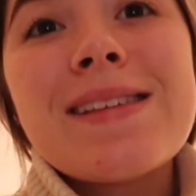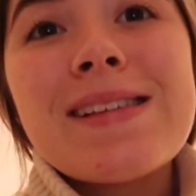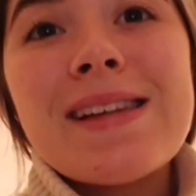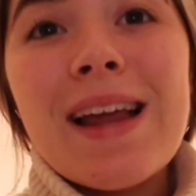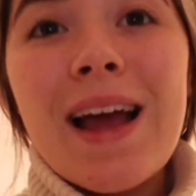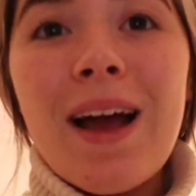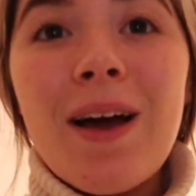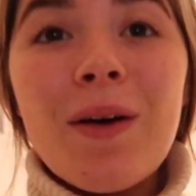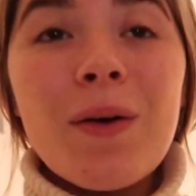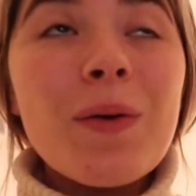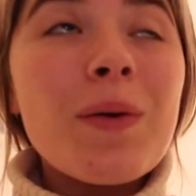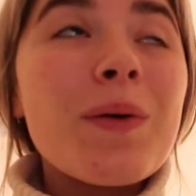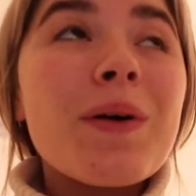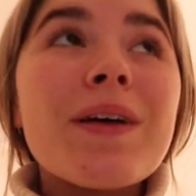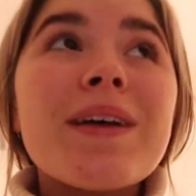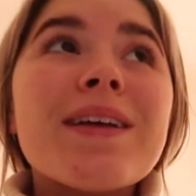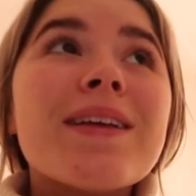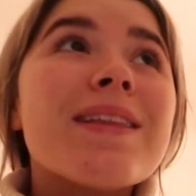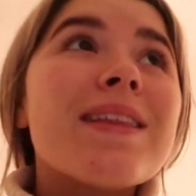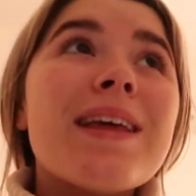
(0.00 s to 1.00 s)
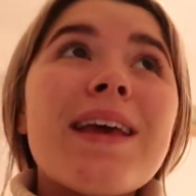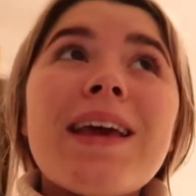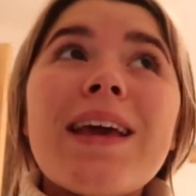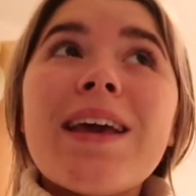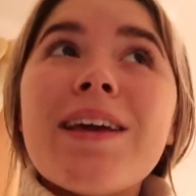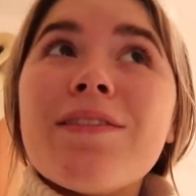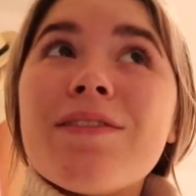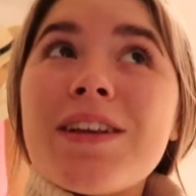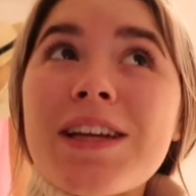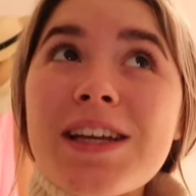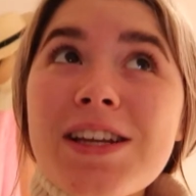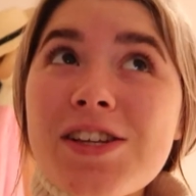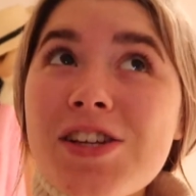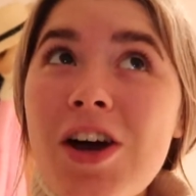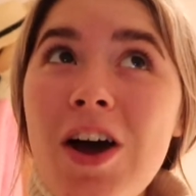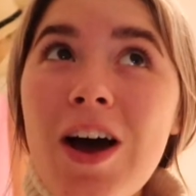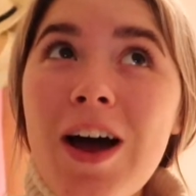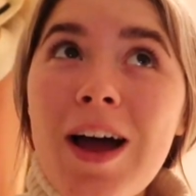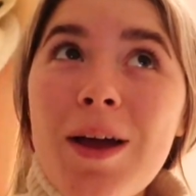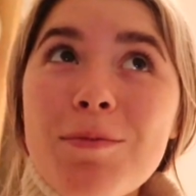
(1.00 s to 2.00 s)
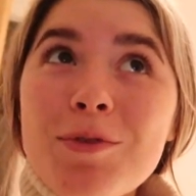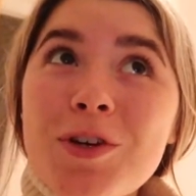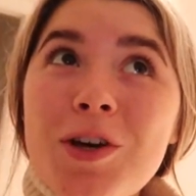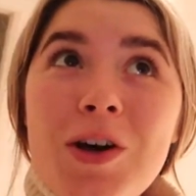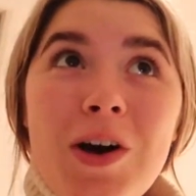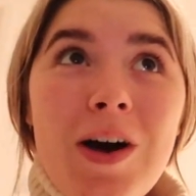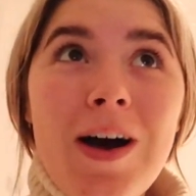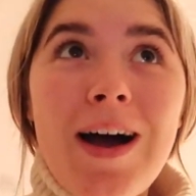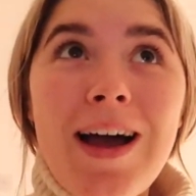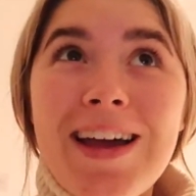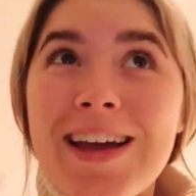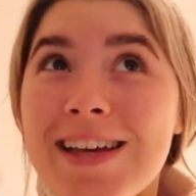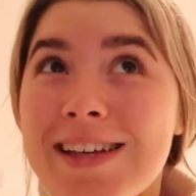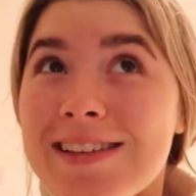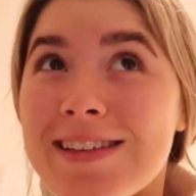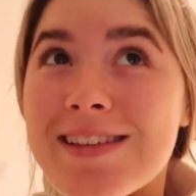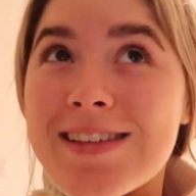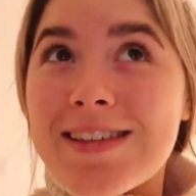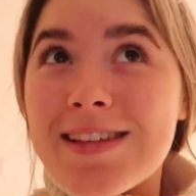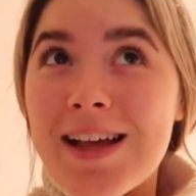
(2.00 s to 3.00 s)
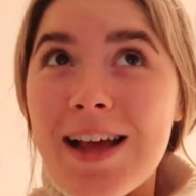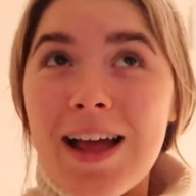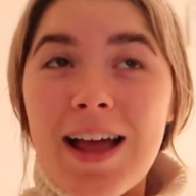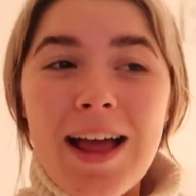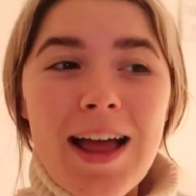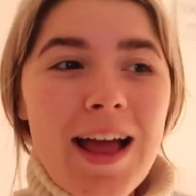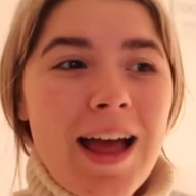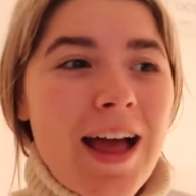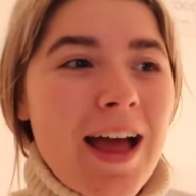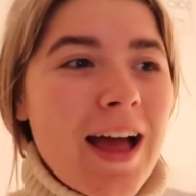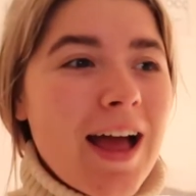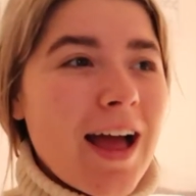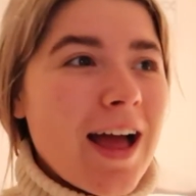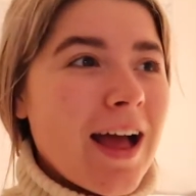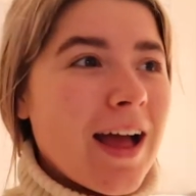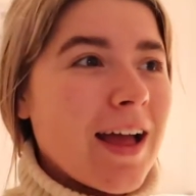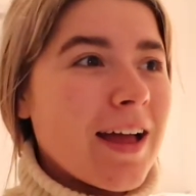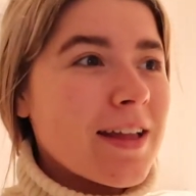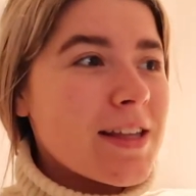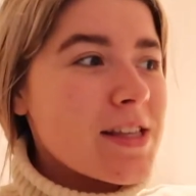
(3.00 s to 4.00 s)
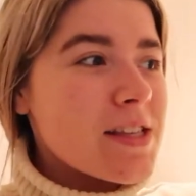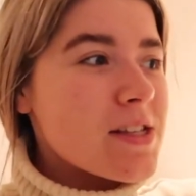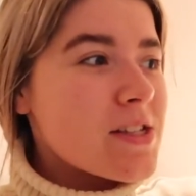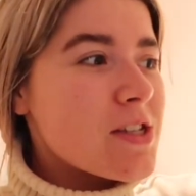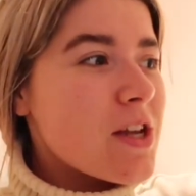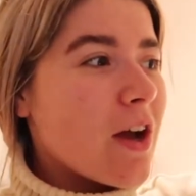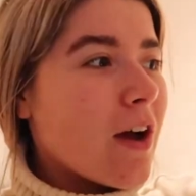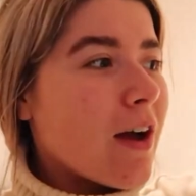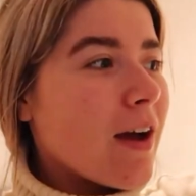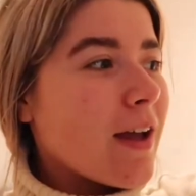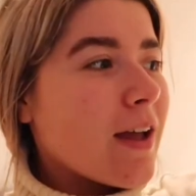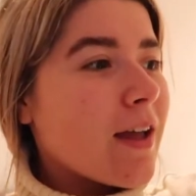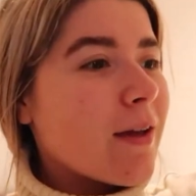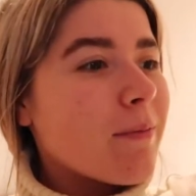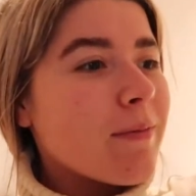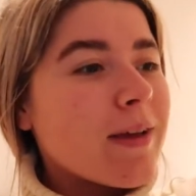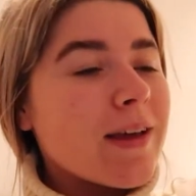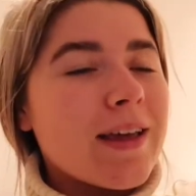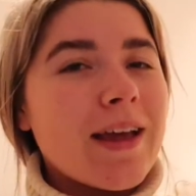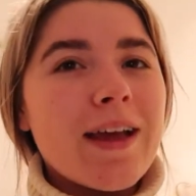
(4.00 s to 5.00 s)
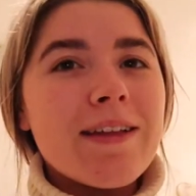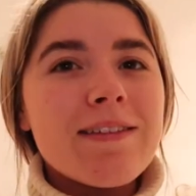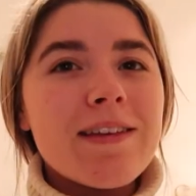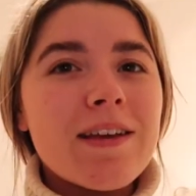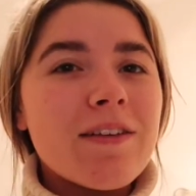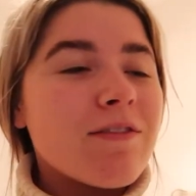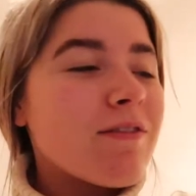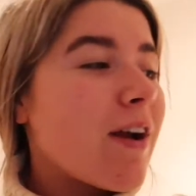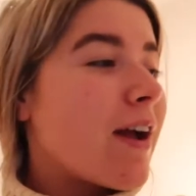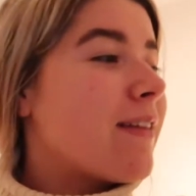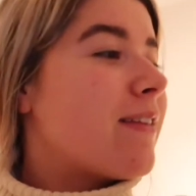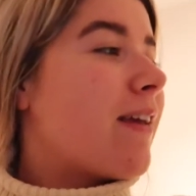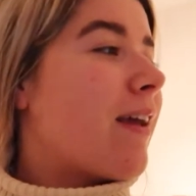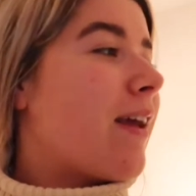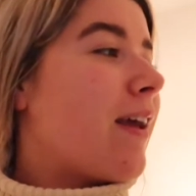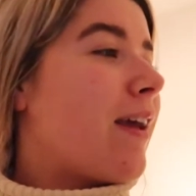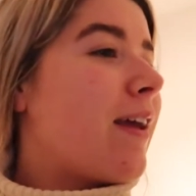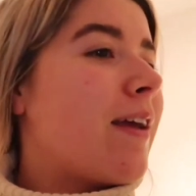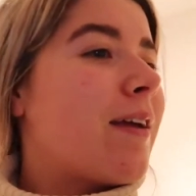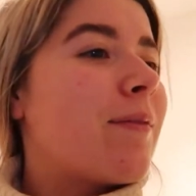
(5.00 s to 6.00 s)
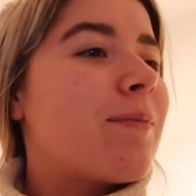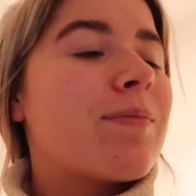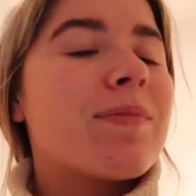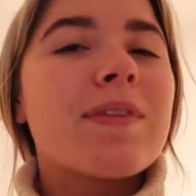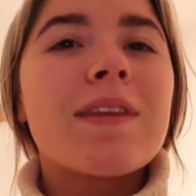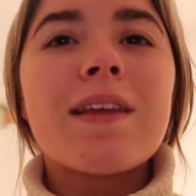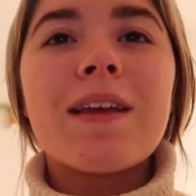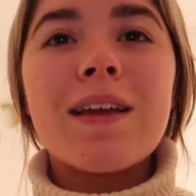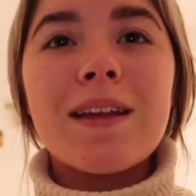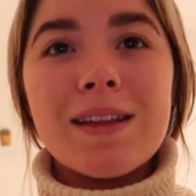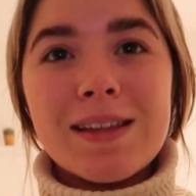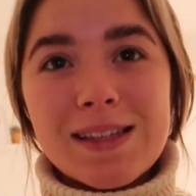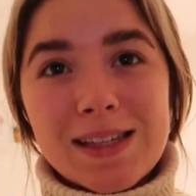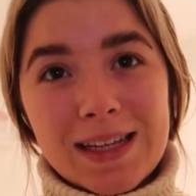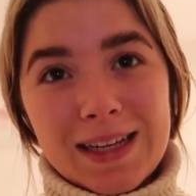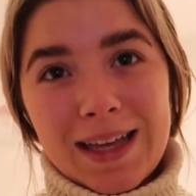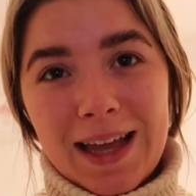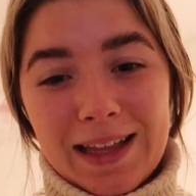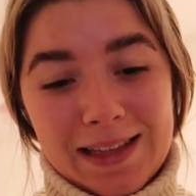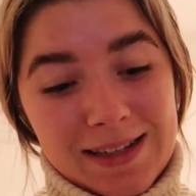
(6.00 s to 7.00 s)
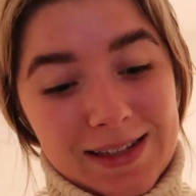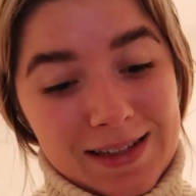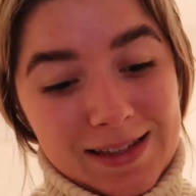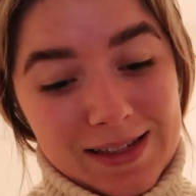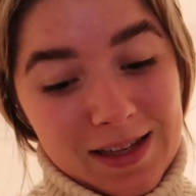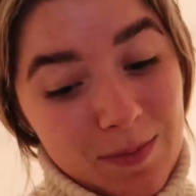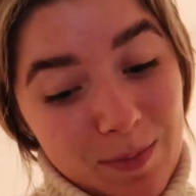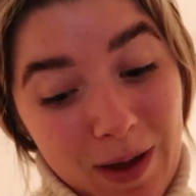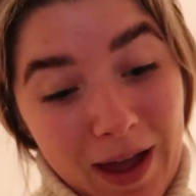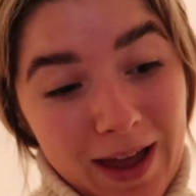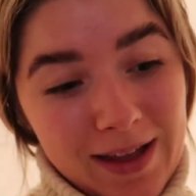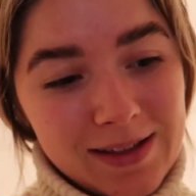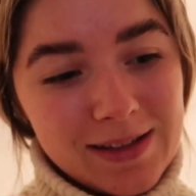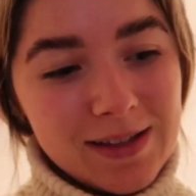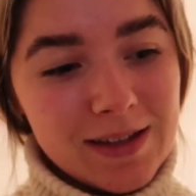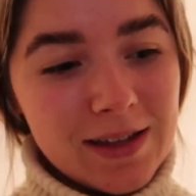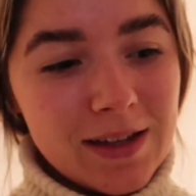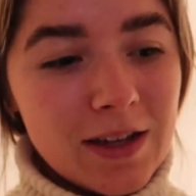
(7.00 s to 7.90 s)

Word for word: now the evening time guys and I am getting ready to get into bed